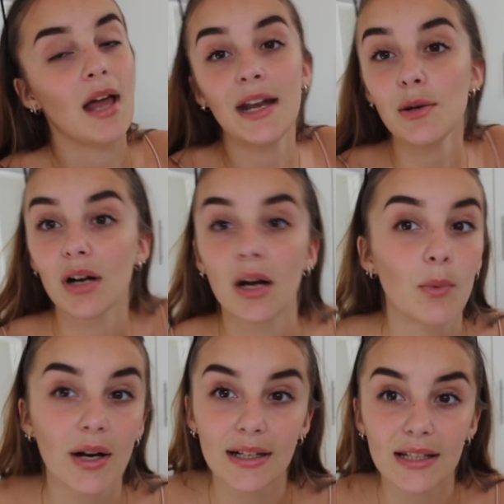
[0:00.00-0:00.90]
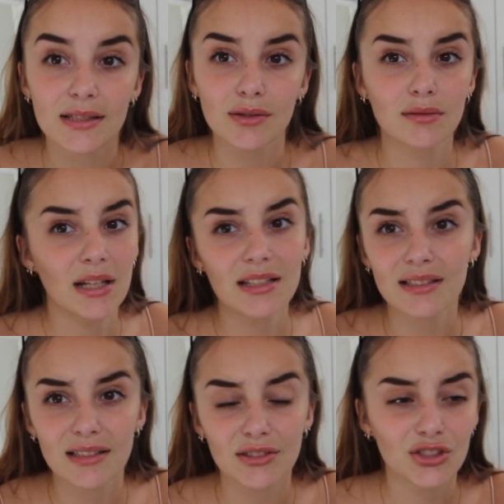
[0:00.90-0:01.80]
Anyone can wear this, any
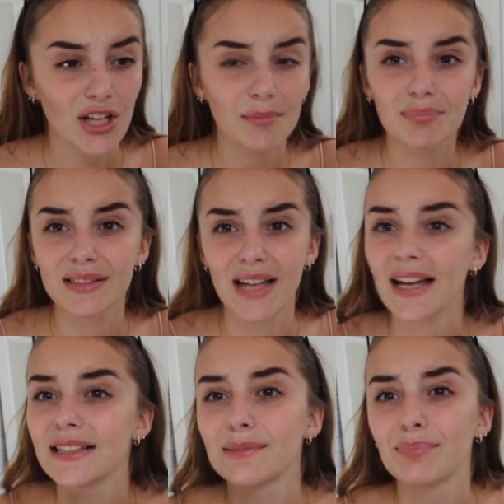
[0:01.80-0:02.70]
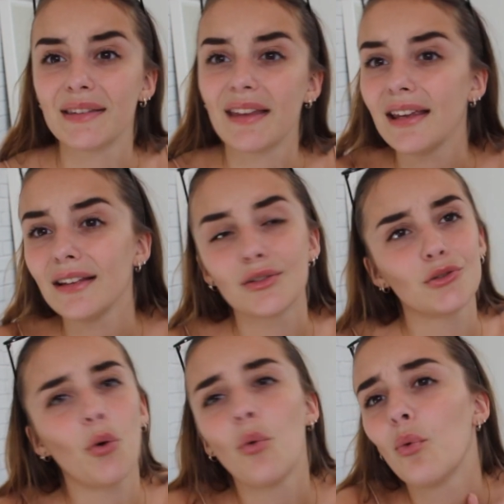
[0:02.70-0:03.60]
shape, size, petite,
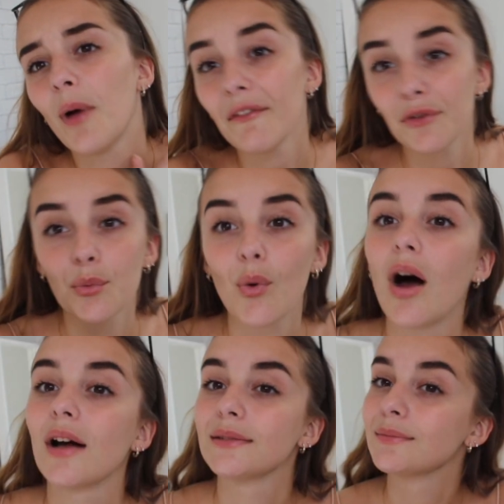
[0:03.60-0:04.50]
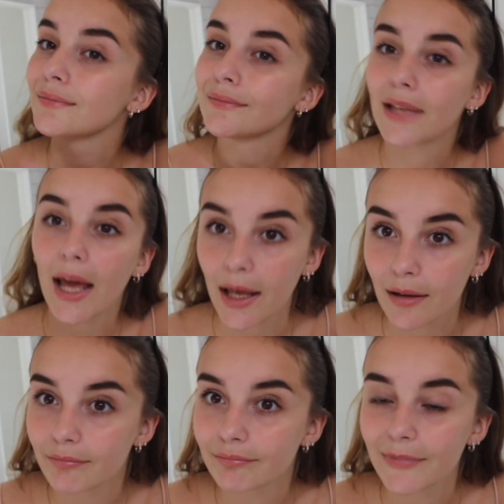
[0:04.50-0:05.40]
tall, whatever you are, get
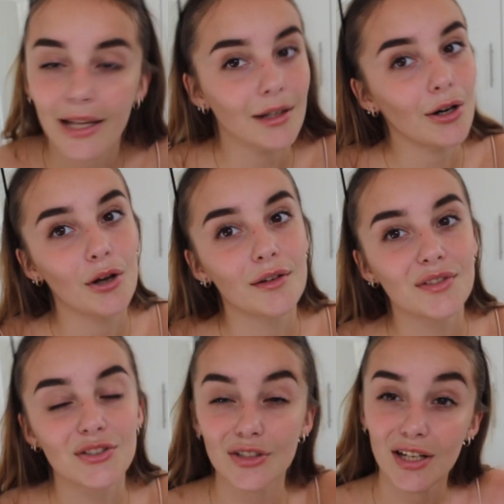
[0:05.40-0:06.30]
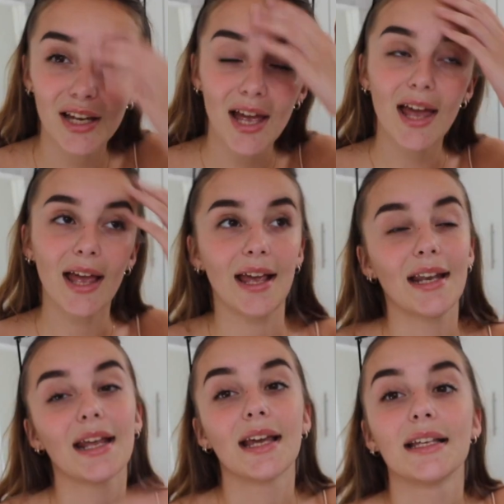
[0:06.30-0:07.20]
it, get the clothes. SHEIN
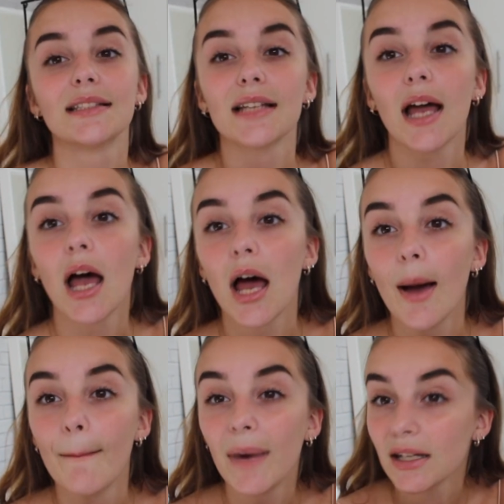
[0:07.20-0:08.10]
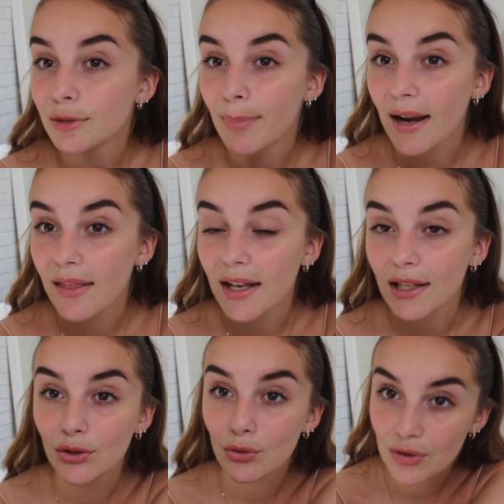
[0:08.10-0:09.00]
is much better than
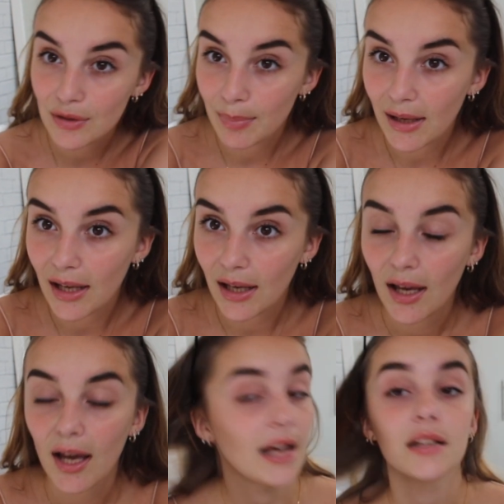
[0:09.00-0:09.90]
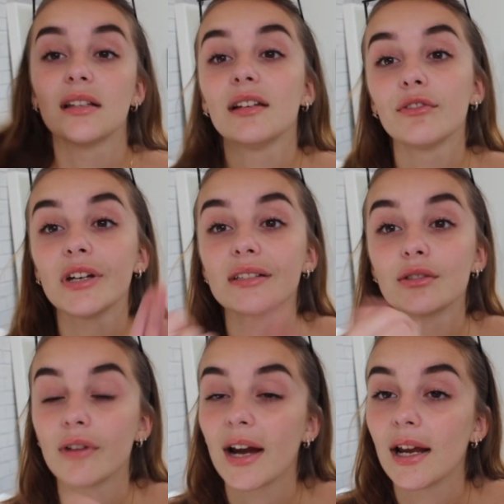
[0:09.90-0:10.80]
it used to be. Yeah, delivery
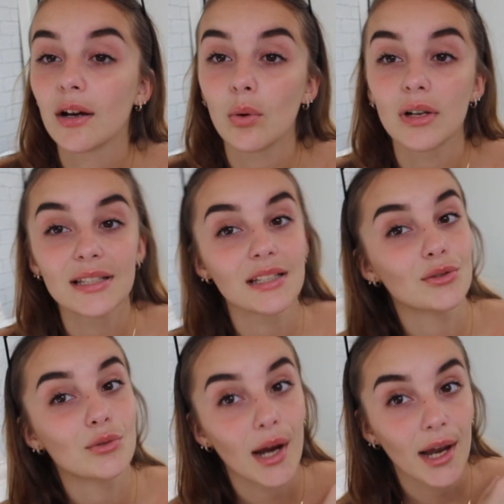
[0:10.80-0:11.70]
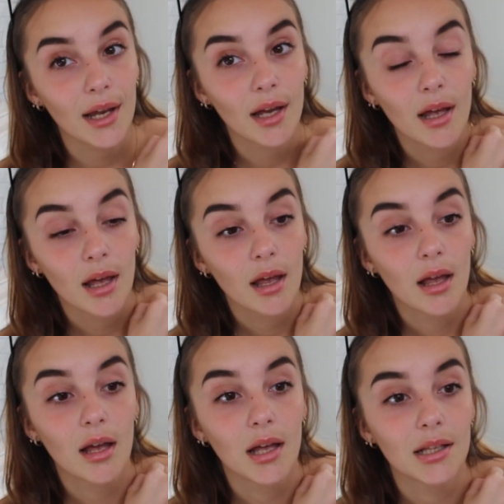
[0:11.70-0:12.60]
is great, quality is great.
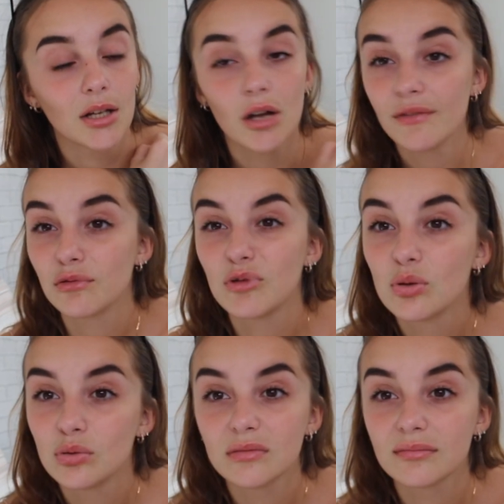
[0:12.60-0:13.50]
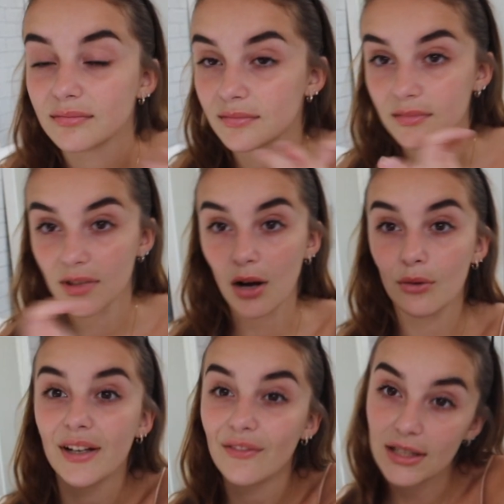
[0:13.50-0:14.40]
Overall,
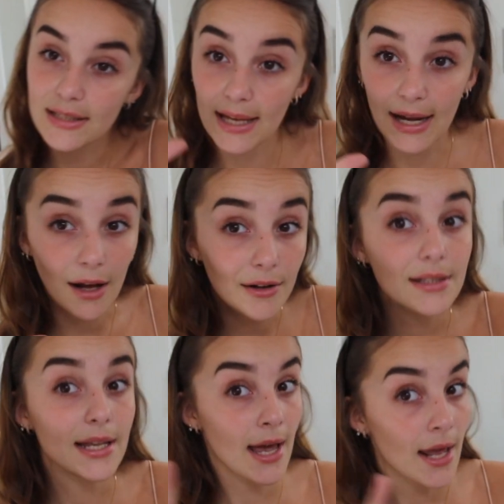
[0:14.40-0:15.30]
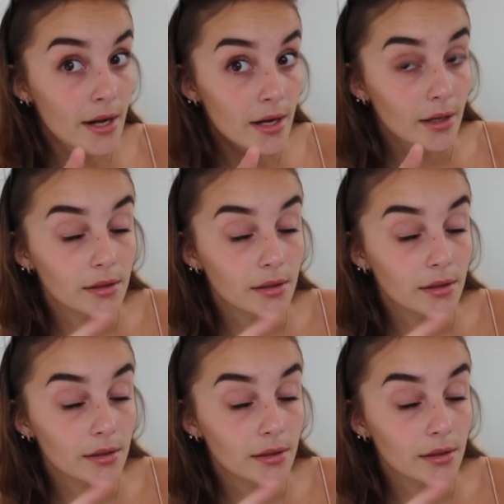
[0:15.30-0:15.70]
I'll give it a 10 out of 10.